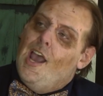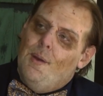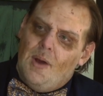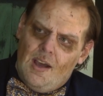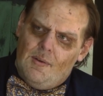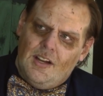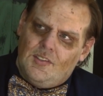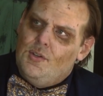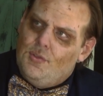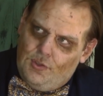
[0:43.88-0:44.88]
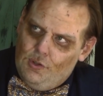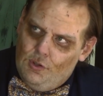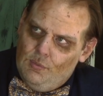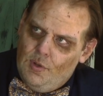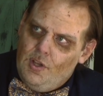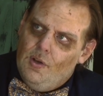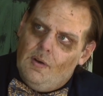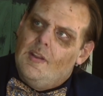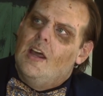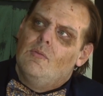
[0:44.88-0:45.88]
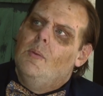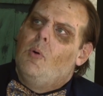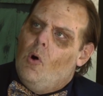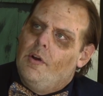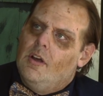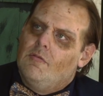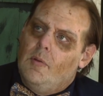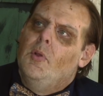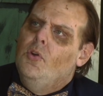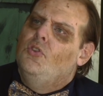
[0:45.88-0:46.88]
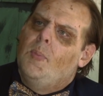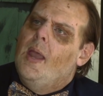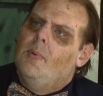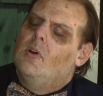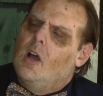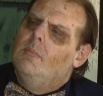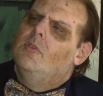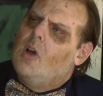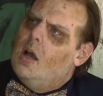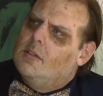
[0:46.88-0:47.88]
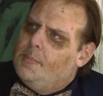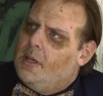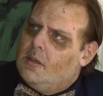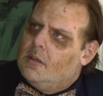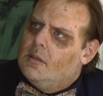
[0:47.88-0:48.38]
Am I right to assume you're that reporter from the newspaper come to talk to me?